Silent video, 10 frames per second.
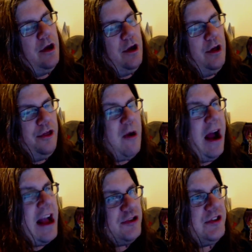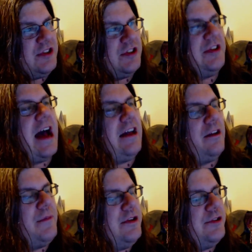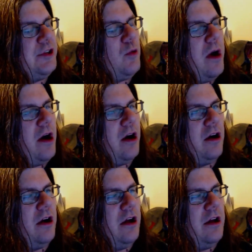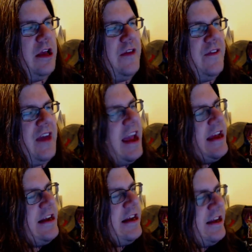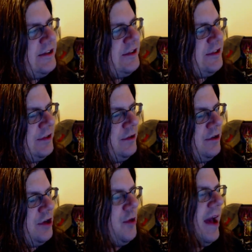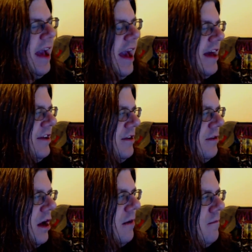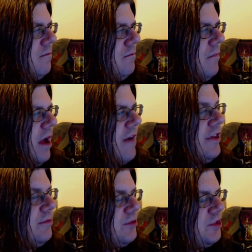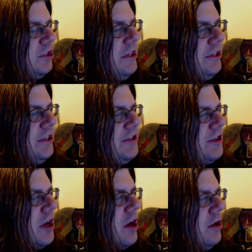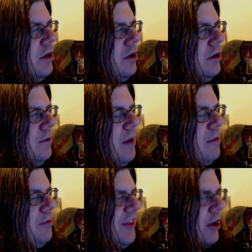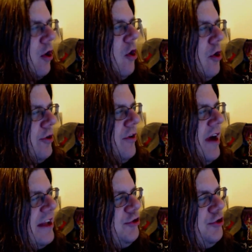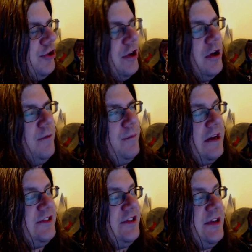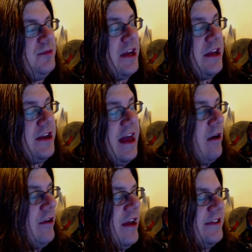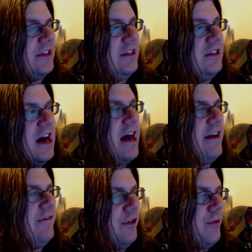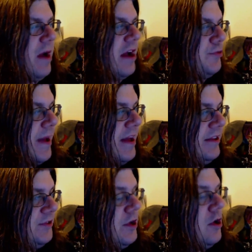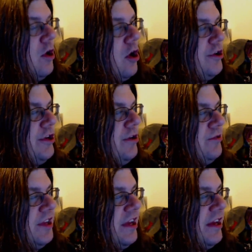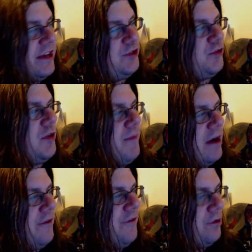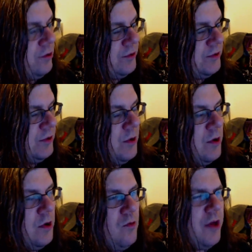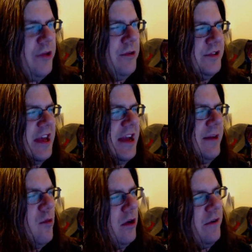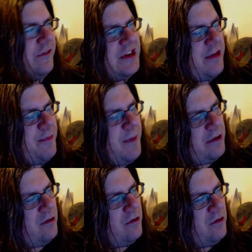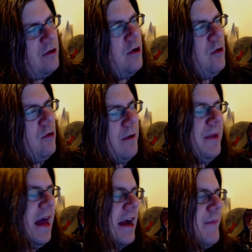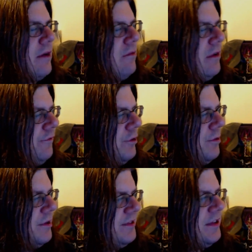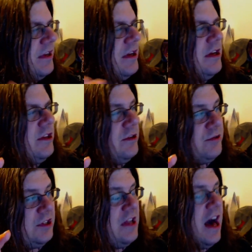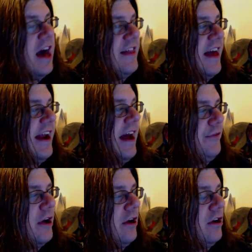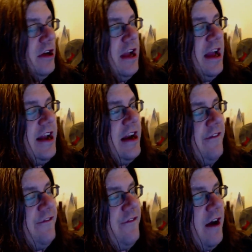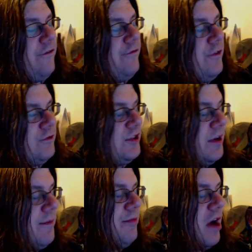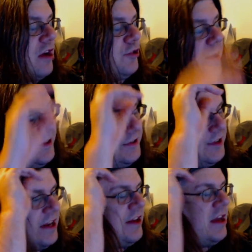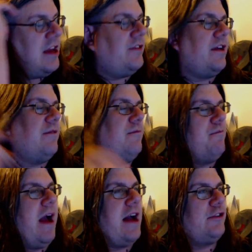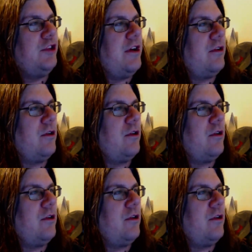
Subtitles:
thrash is a style of music where in the 80s you had everything was cleanly sung but with like a harder edge, but it seems like nowadays a lot of the thrash bands are using extreme metal vocals, whether it's like more of death metal or a black metal influence. There's a lot of that out there, and then there's some thrash bands that actually are